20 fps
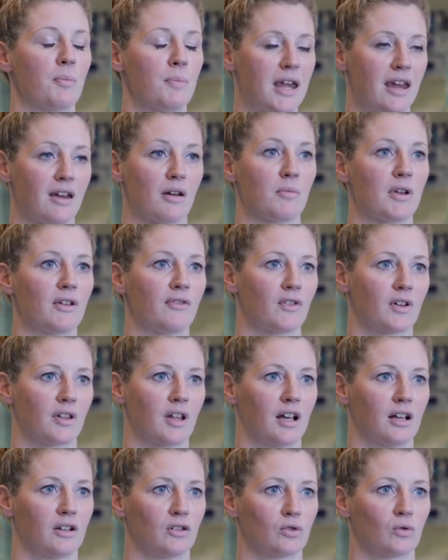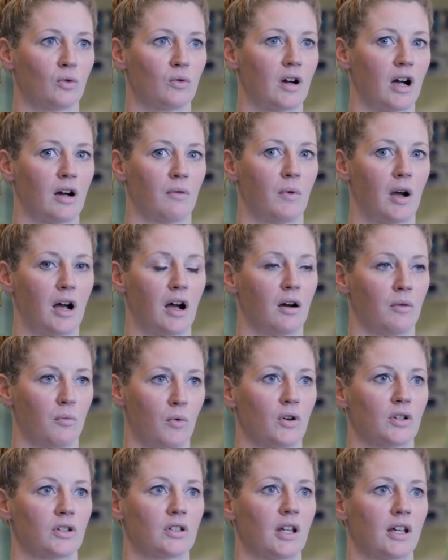prepare me for that, so I
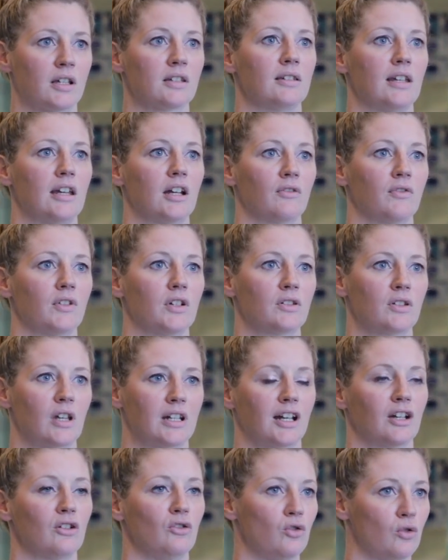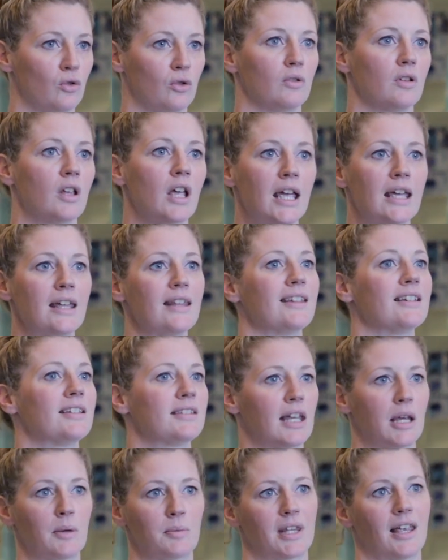wasn't as nervous and I knew the
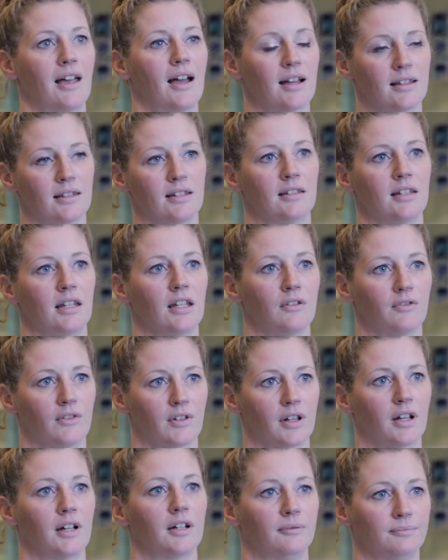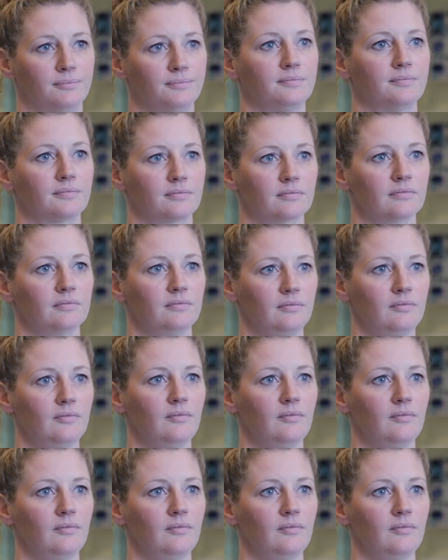steps that I had to take for that. I